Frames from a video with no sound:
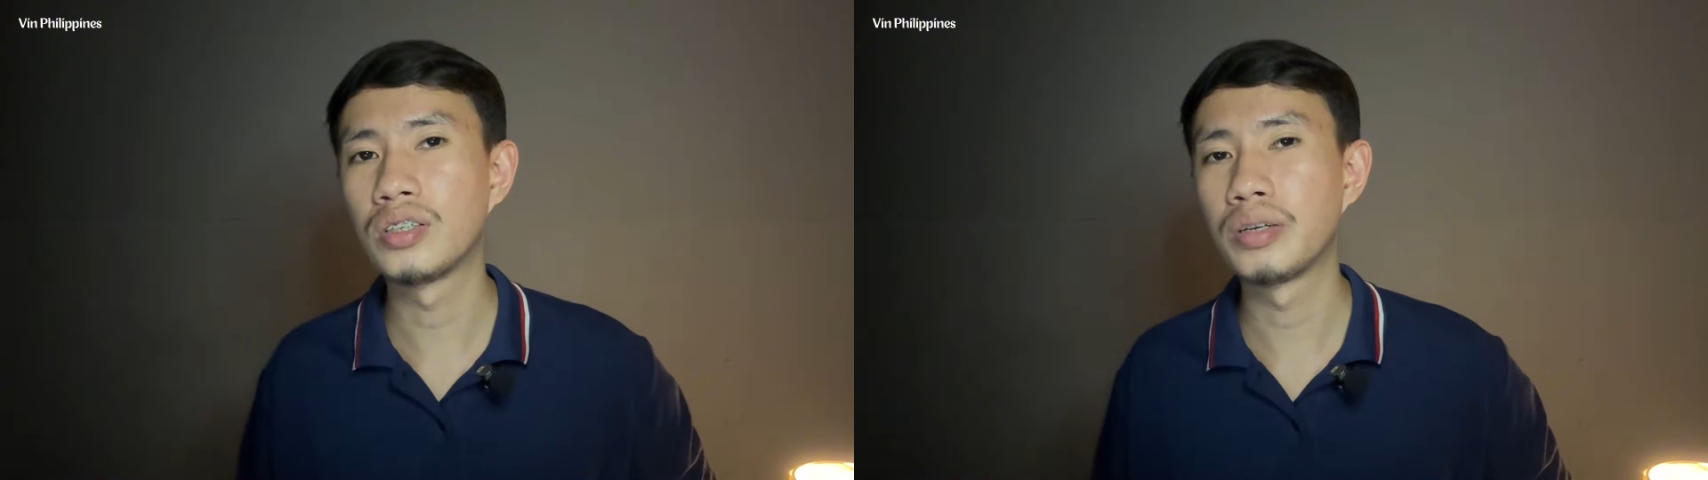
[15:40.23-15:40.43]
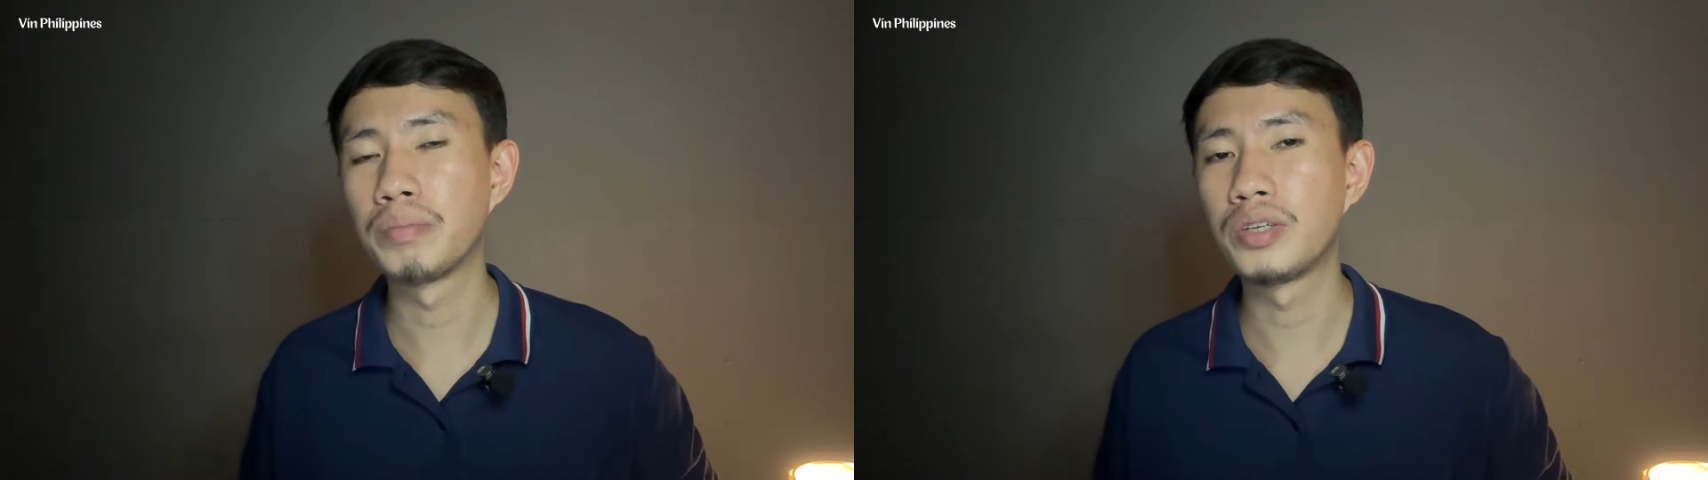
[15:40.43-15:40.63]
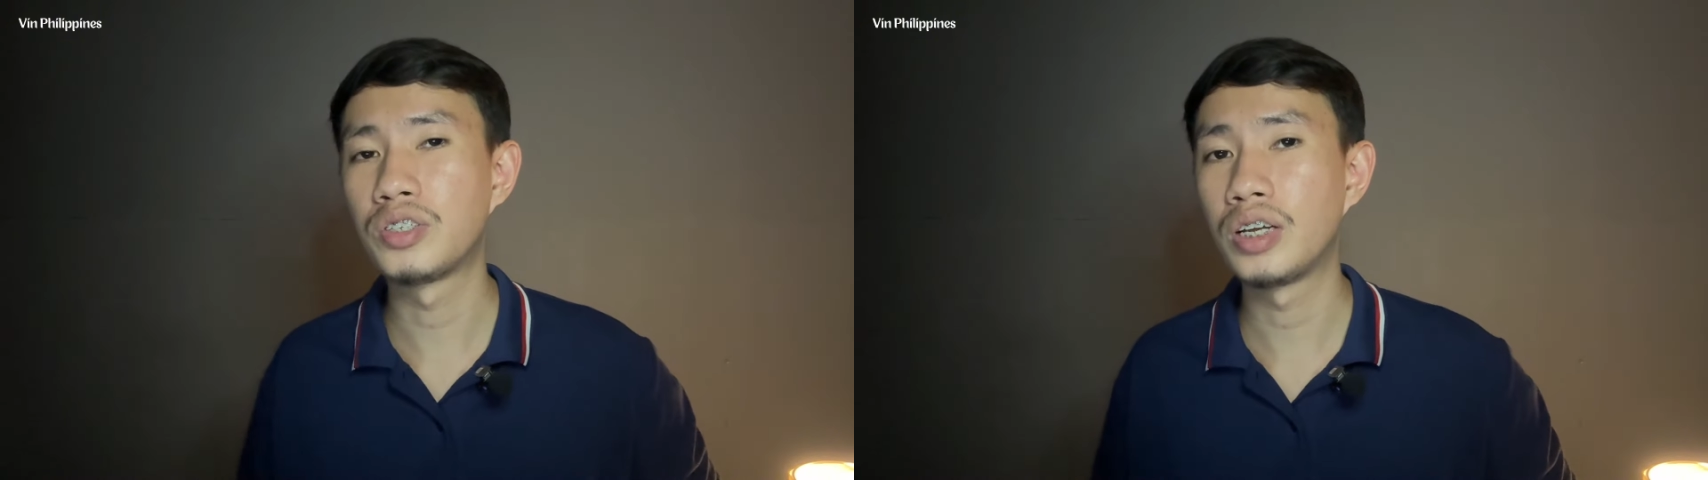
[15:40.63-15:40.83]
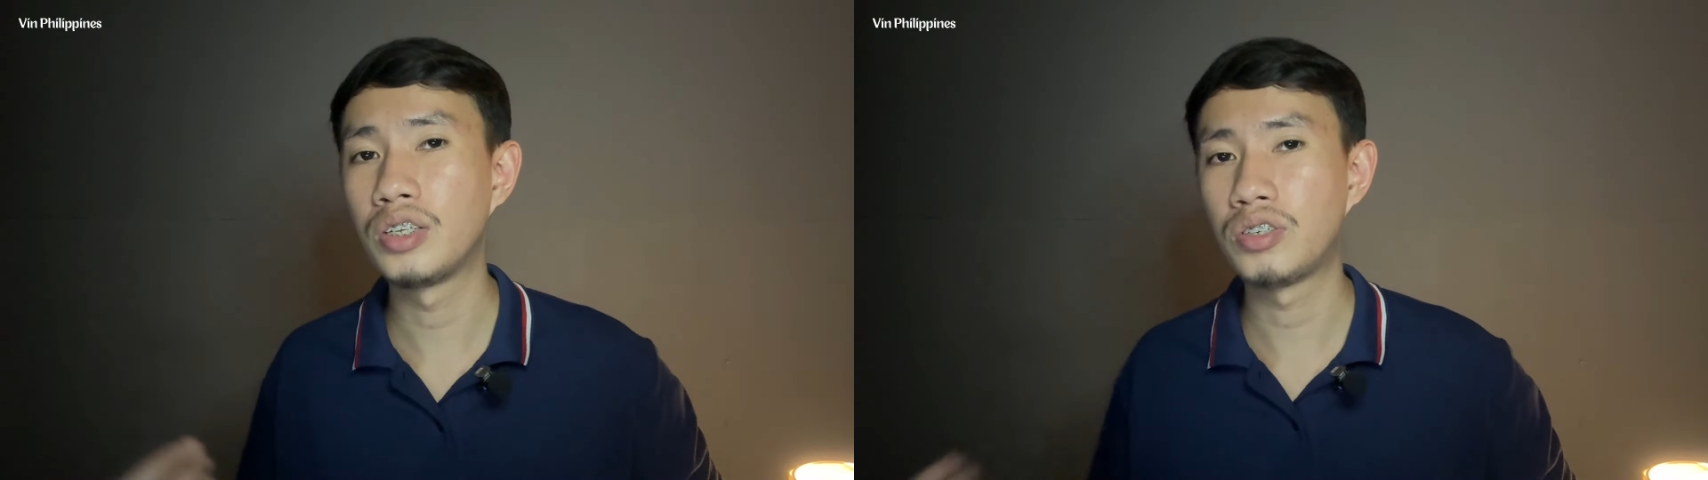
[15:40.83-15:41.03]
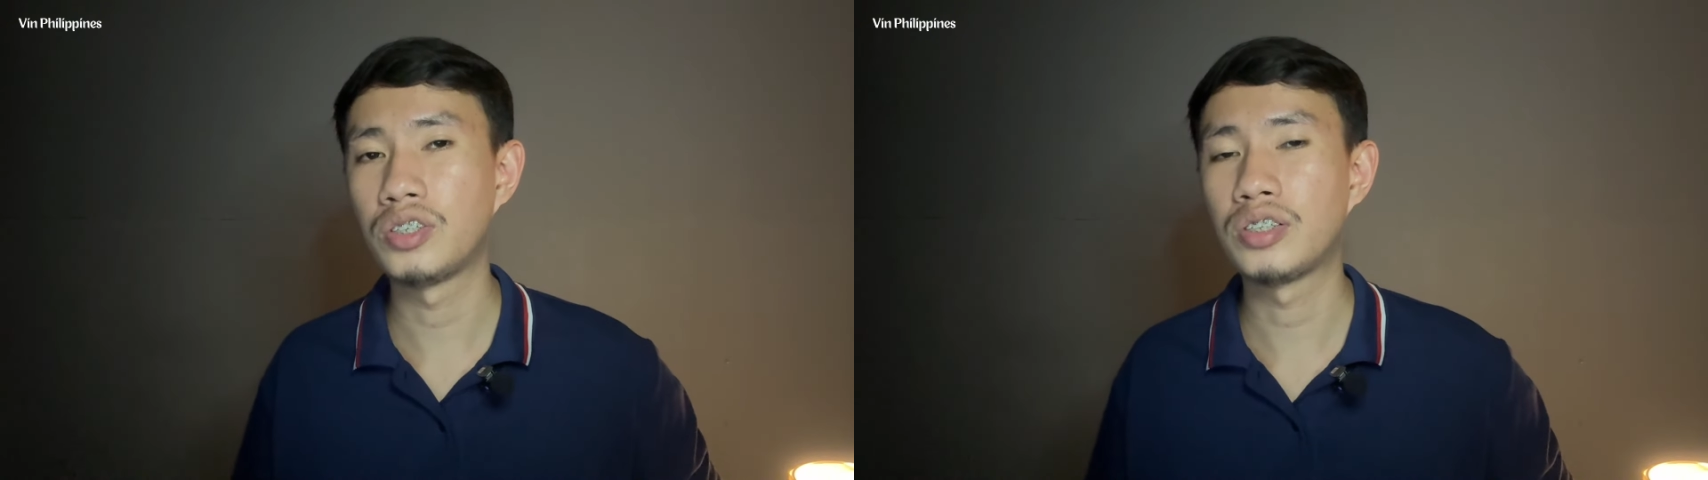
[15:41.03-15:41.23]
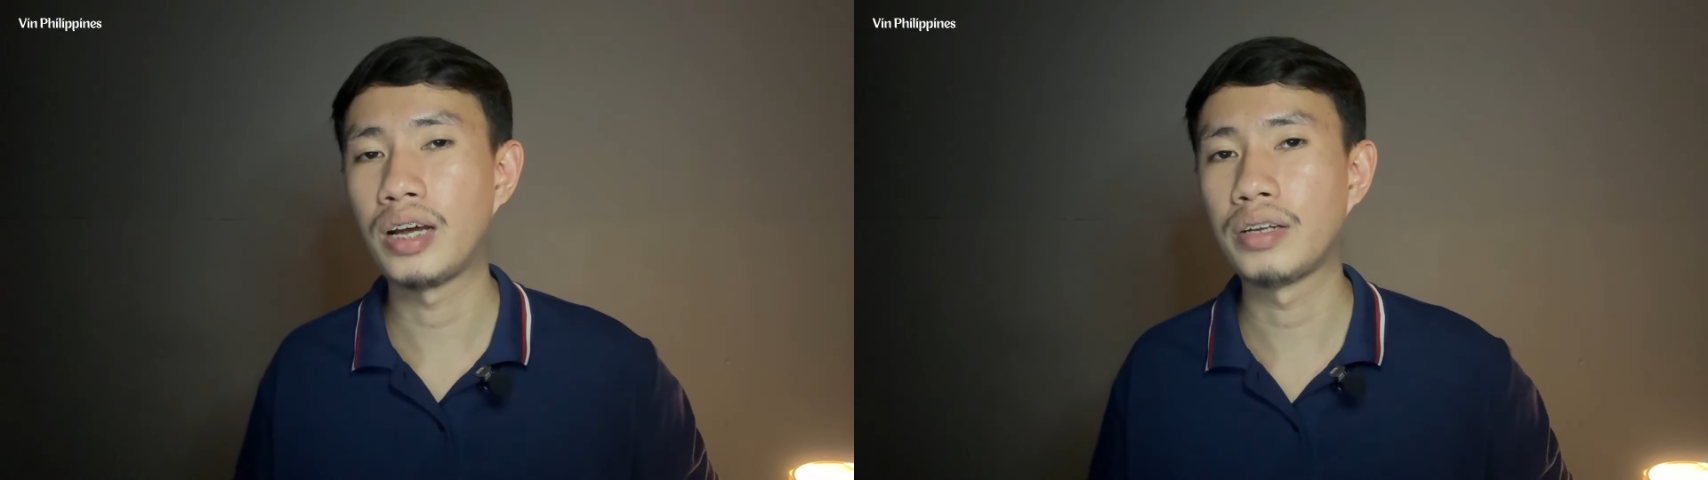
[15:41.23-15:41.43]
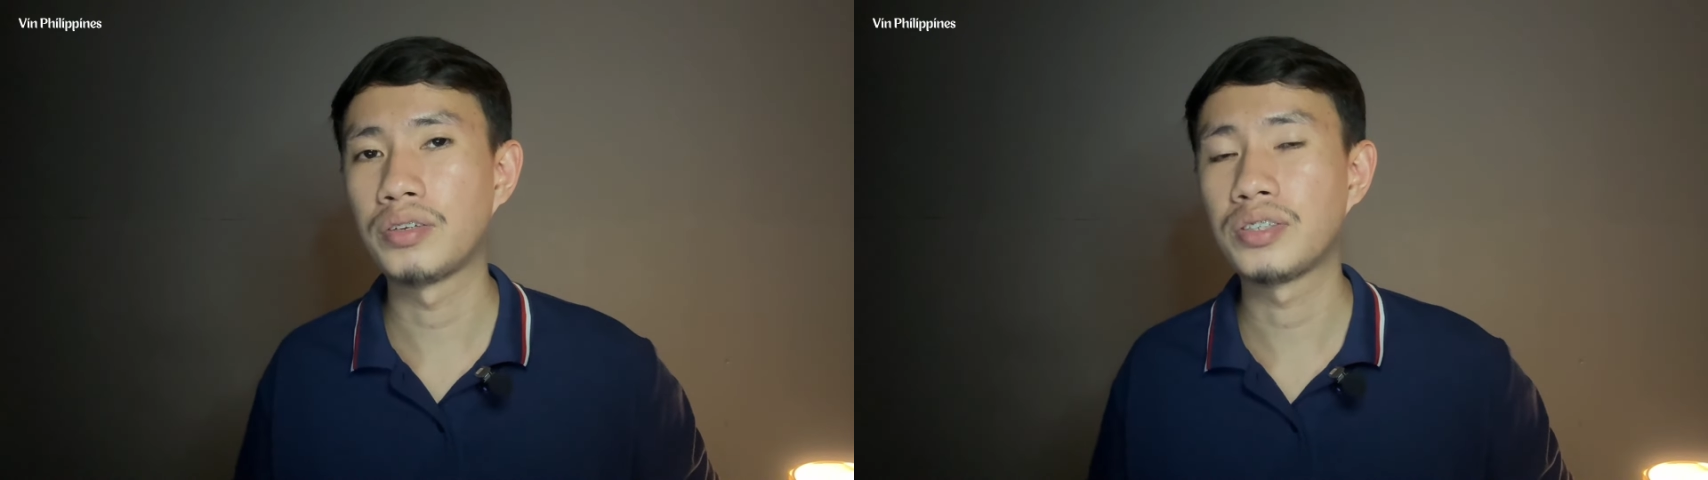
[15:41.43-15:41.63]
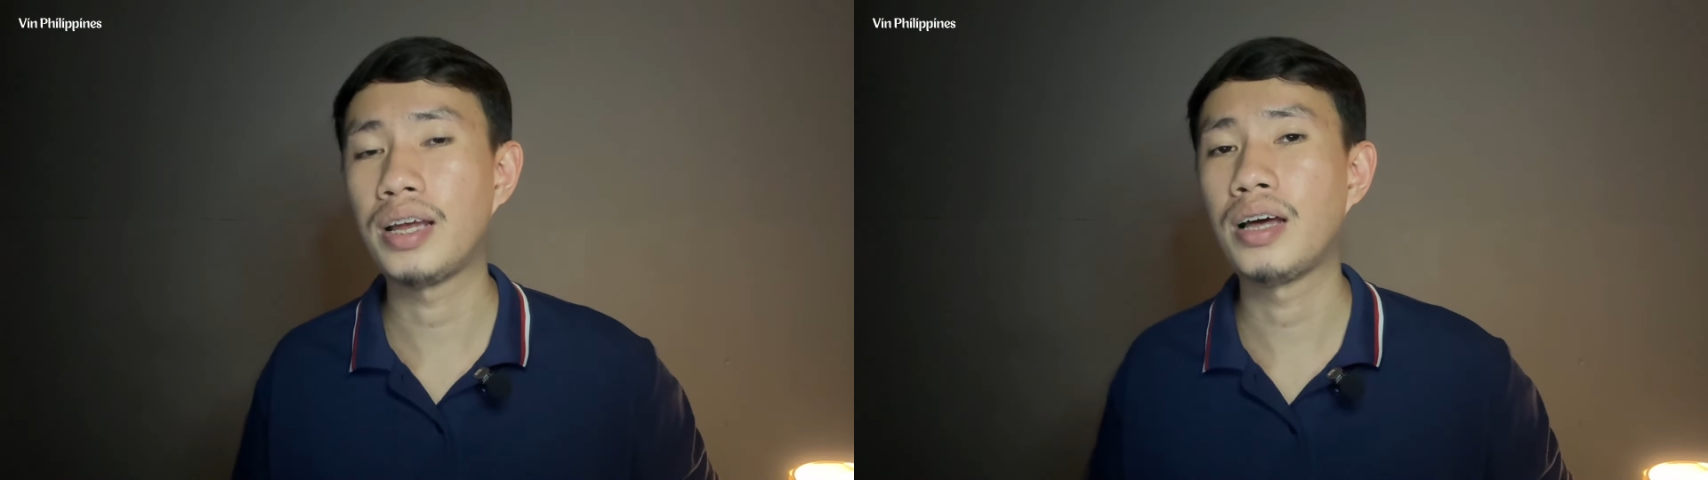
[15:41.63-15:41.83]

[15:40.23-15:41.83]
simply change your status